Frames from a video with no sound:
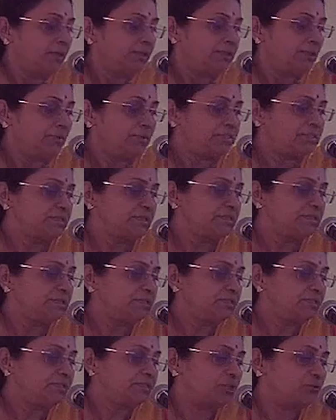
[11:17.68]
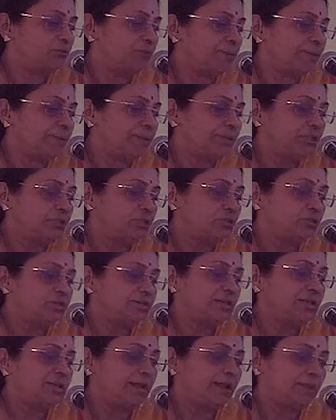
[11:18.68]
There were cities that were built to
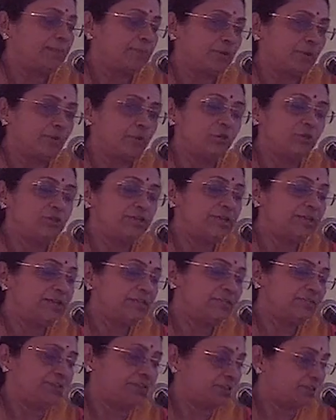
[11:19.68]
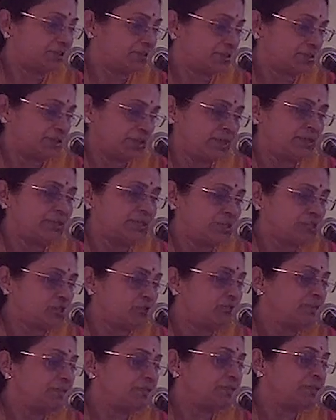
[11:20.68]
settle and promote native
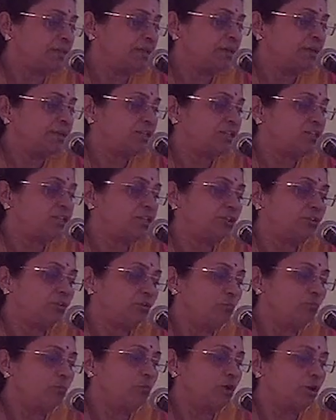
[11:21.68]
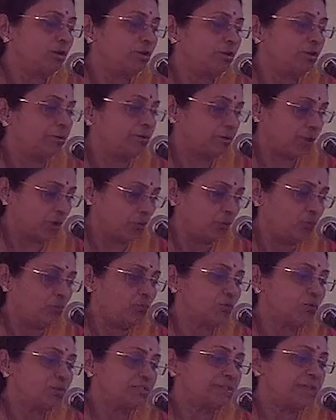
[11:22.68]
industries. The Chaturmukha
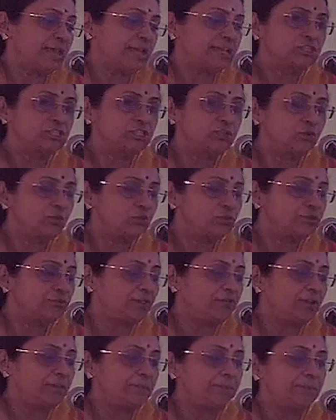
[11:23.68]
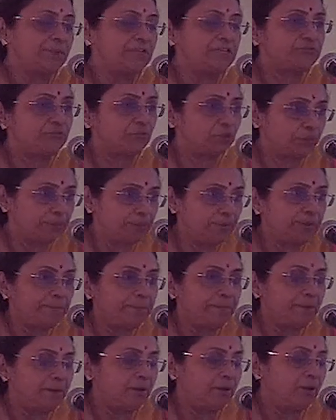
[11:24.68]
town was exclusively built for the
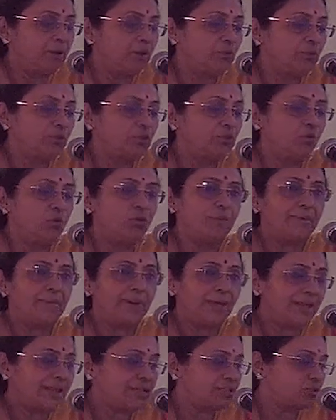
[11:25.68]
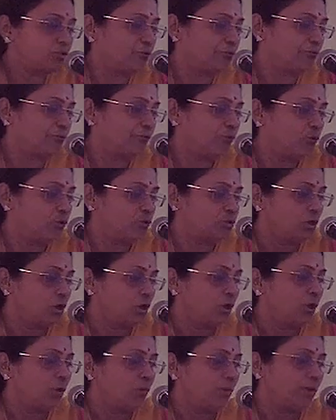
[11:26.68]
people with no palace or fort,
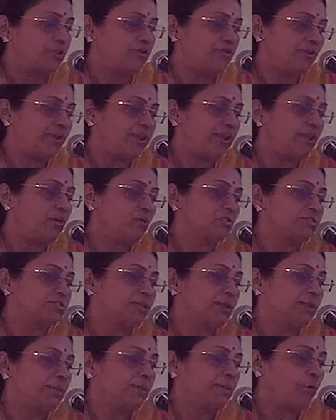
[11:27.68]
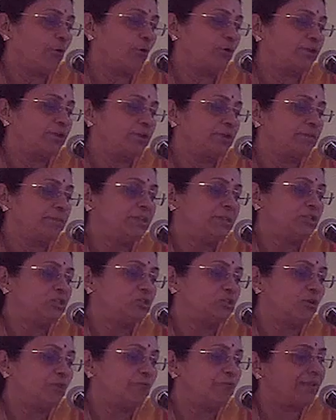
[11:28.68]
where trading was an important
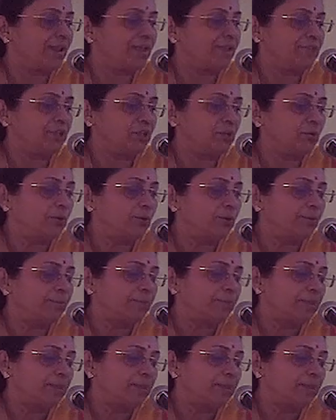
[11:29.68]
means of livelihood.